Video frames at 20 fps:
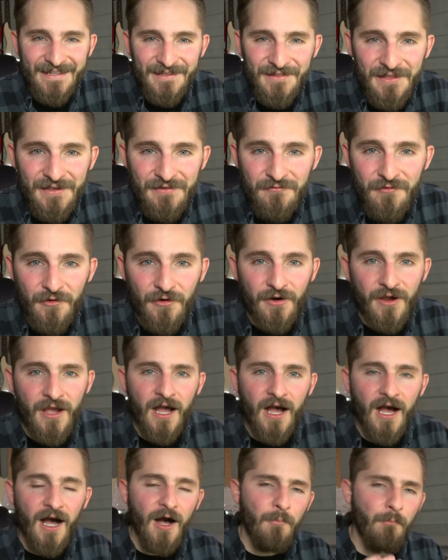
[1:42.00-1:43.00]
deliver
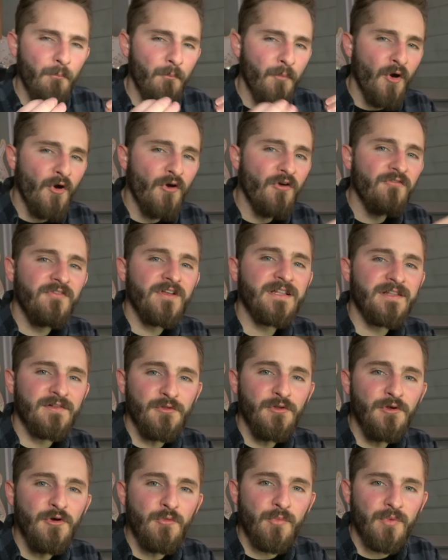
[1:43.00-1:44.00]
a perfect
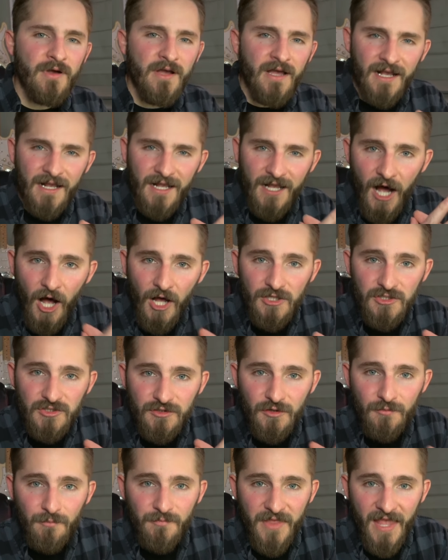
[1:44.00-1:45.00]
loop,
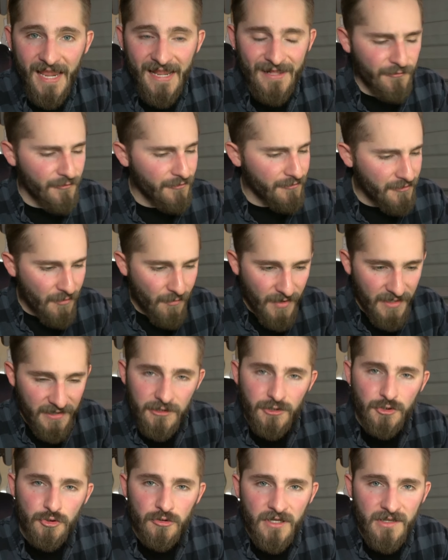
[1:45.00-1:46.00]
custom tailored to be the
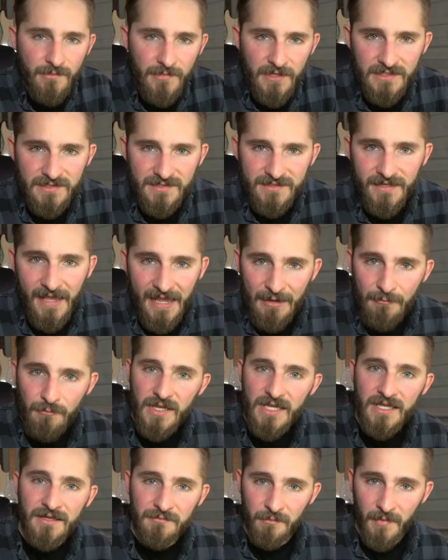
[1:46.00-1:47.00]
dreamiest damn
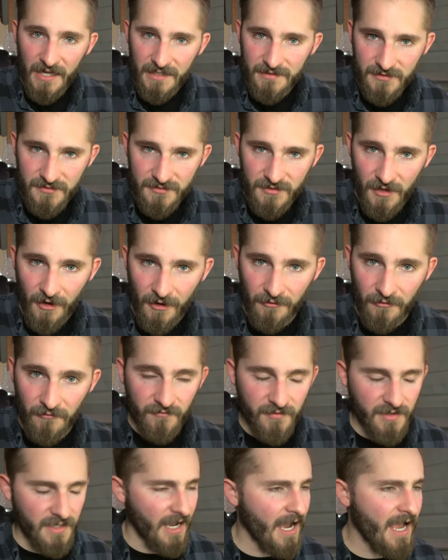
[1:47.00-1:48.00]
beat in my
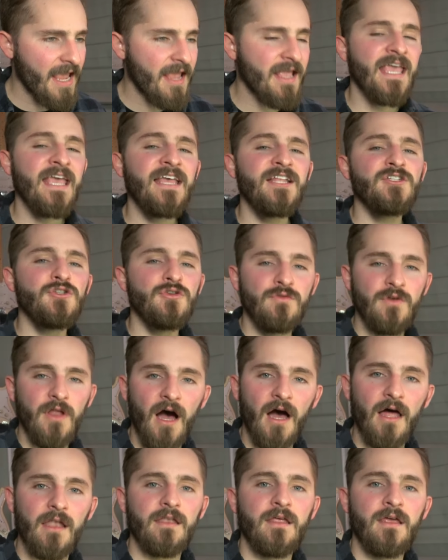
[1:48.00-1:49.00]
discography. I kid you
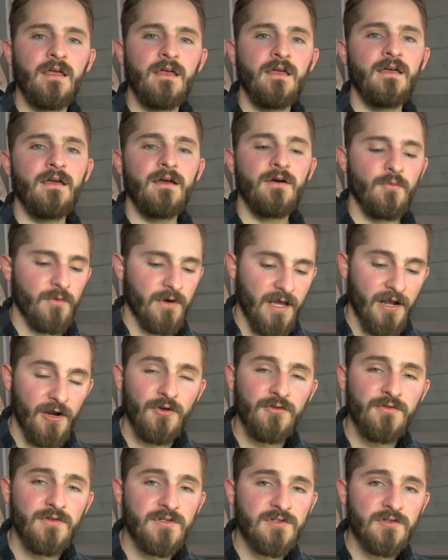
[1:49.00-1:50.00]
not, when I
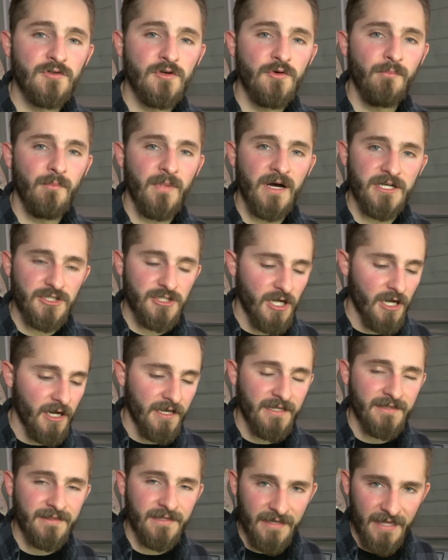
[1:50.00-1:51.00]
heard this loop, my jaw
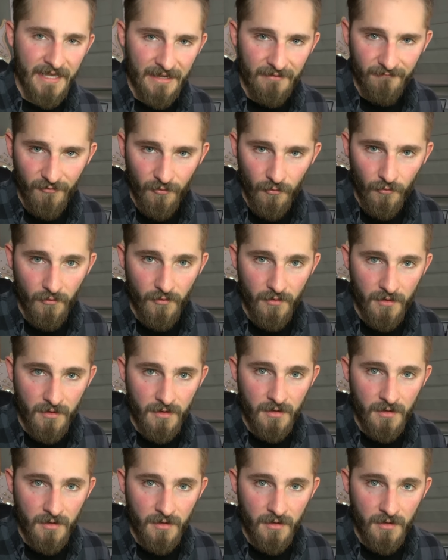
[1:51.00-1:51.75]
hit the damn floor,